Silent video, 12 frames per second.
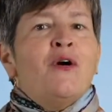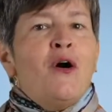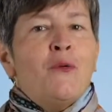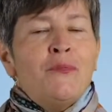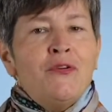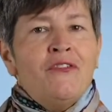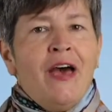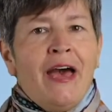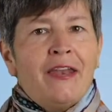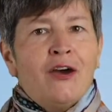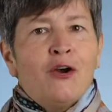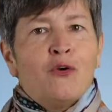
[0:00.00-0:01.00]
Hope you've
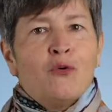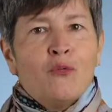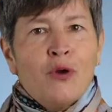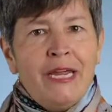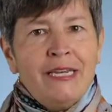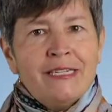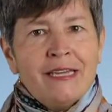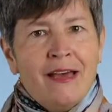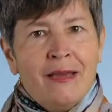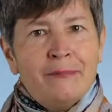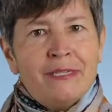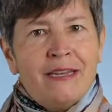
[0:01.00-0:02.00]
had a great
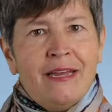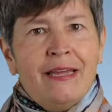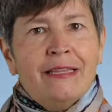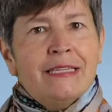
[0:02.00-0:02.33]
time today